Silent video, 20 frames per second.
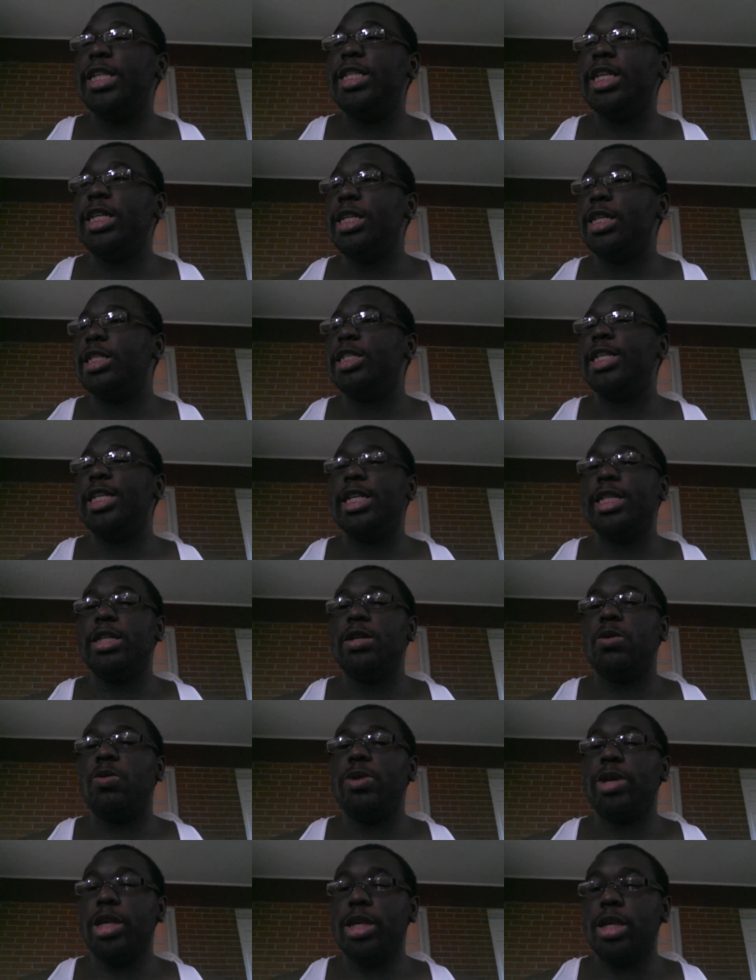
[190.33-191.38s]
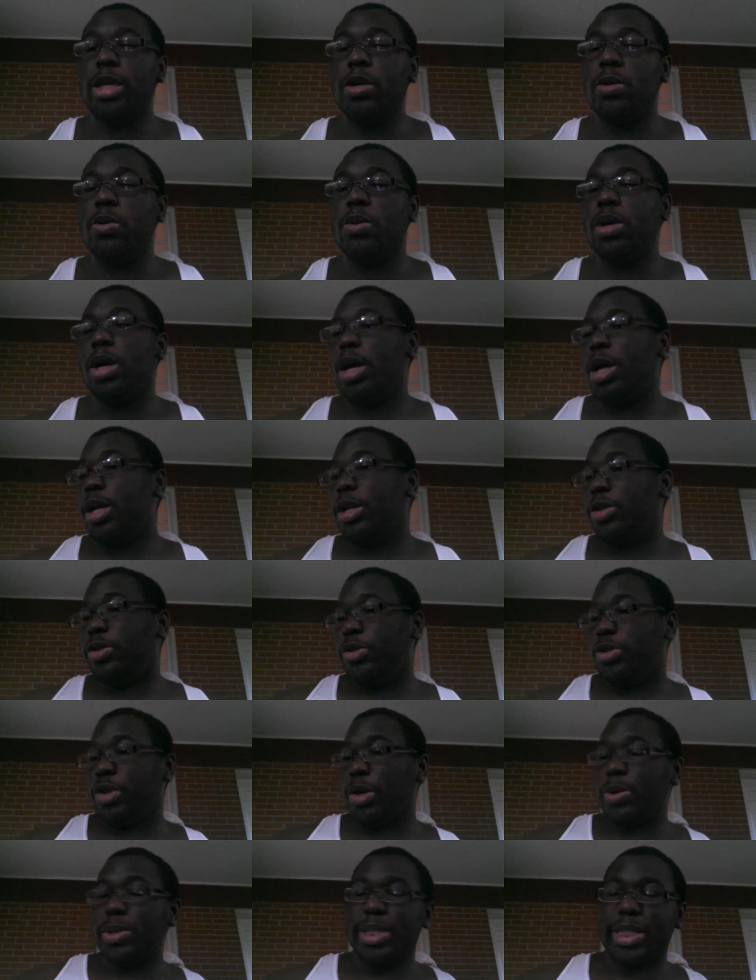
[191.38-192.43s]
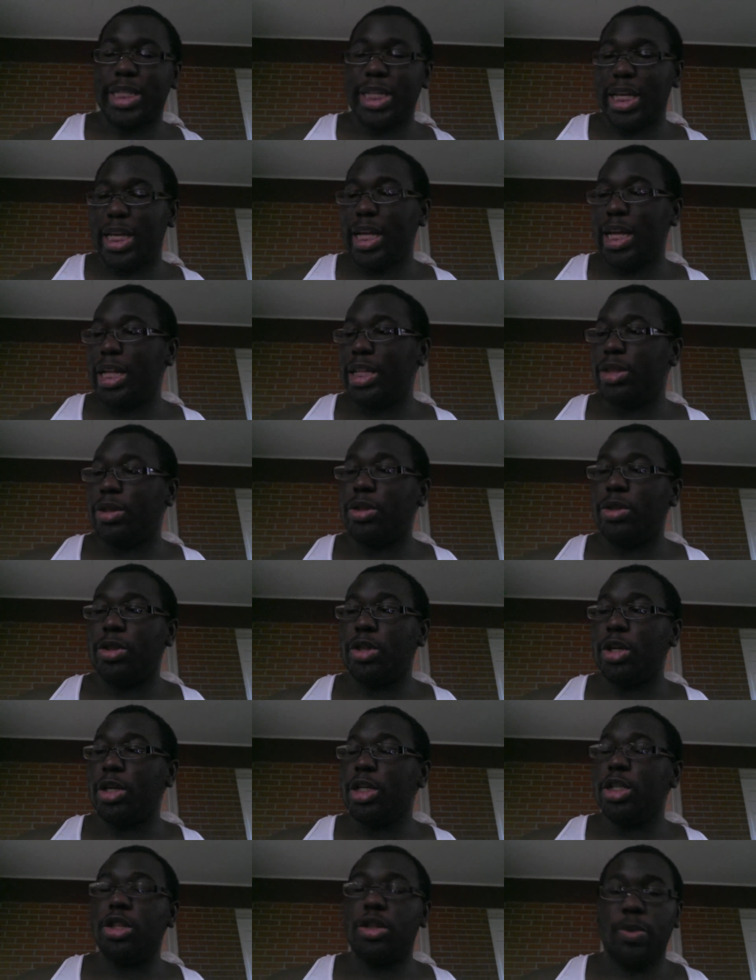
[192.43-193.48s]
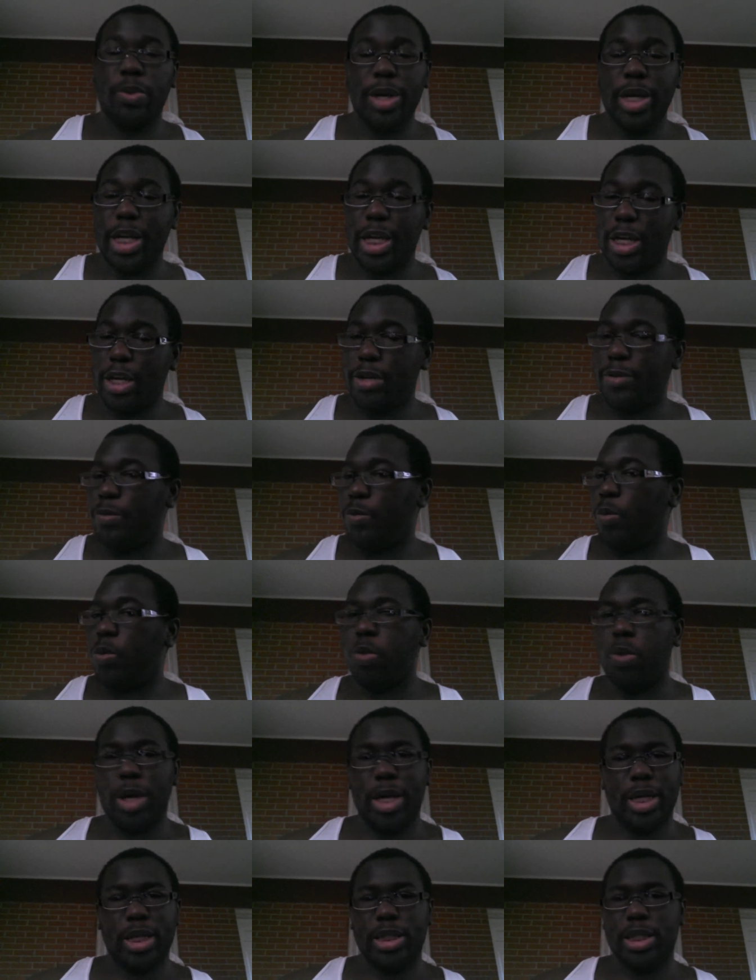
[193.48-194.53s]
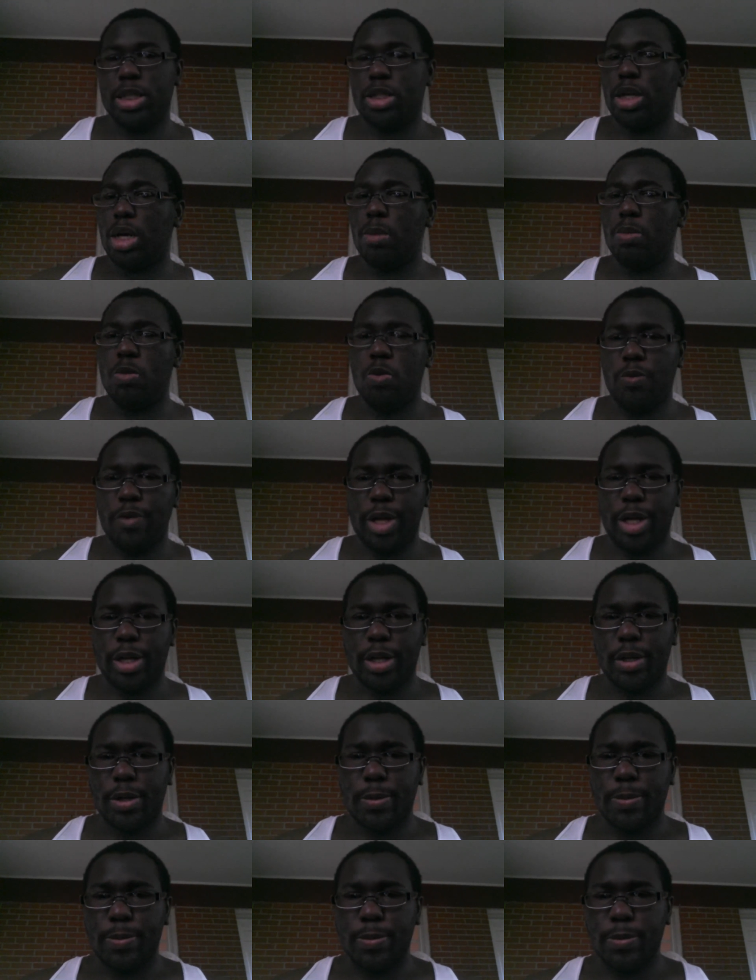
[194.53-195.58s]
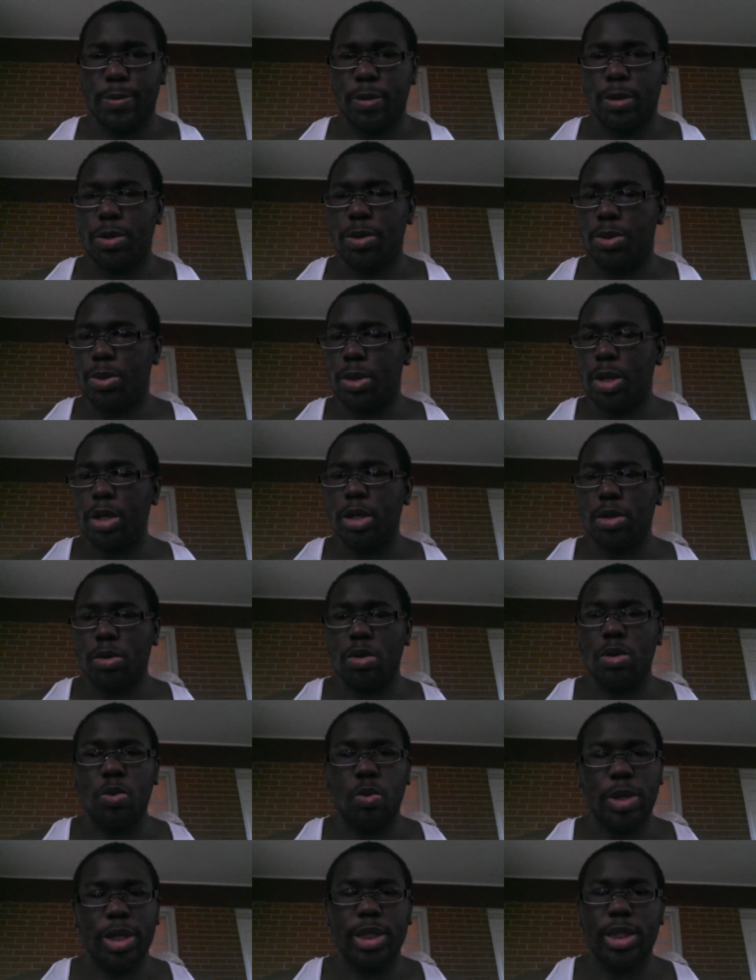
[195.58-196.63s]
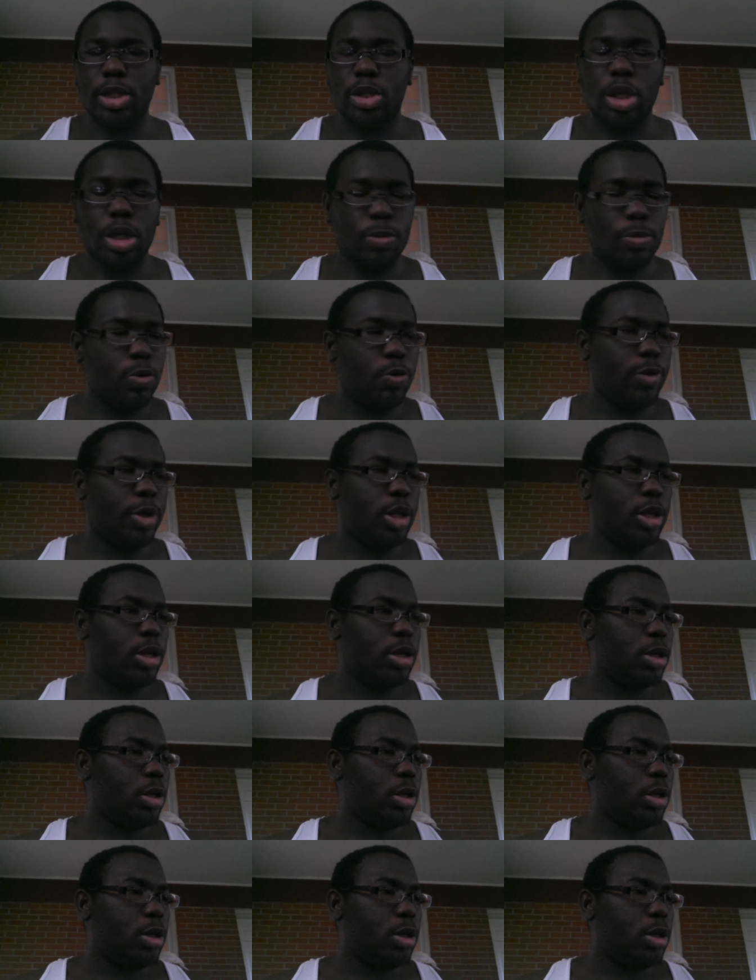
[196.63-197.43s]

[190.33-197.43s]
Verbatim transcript: It took Nintendo Wii U 30, 33 weeks to start moving. 33 weeks to start moving.